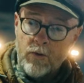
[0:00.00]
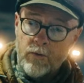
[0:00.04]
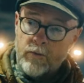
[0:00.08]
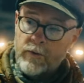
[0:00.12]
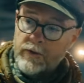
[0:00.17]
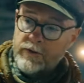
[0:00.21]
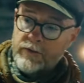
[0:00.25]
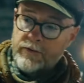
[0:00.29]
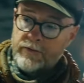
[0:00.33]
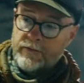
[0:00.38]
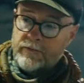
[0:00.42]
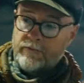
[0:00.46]

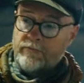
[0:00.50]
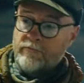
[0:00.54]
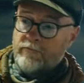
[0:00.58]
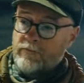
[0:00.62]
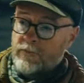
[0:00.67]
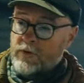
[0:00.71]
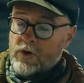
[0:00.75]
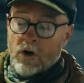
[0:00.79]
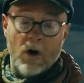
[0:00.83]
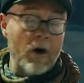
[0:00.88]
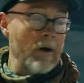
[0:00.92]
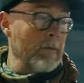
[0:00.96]
was
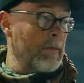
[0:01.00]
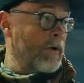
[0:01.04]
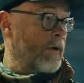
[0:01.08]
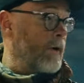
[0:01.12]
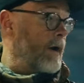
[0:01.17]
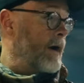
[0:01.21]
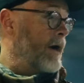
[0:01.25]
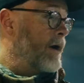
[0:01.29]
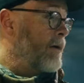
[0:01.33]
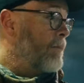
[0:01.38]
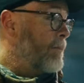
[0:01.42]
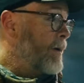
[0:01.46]

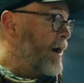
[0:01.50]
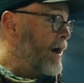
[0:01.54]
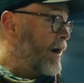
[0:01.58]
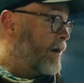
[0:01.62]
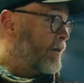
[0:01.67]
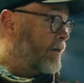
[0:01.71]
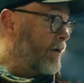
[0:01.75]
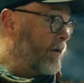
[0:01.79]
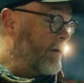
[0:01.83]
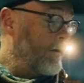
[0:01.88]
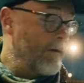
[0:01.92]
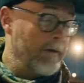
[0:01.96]
carbureted back
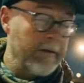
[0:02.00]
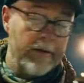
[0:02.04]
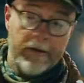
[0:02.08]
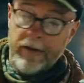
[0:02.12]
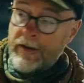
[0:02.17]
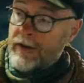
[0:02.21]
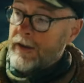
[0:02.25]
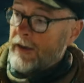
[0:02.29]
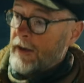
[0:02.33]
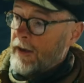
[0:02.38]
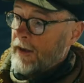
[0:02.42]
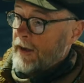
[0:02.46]
then.
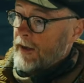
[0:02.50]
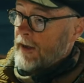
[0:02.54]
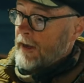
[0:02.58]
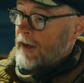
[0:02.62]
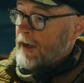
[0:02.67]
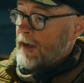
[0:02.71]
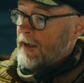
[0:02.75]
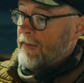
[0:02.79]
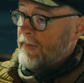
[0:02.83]
Yep, yep.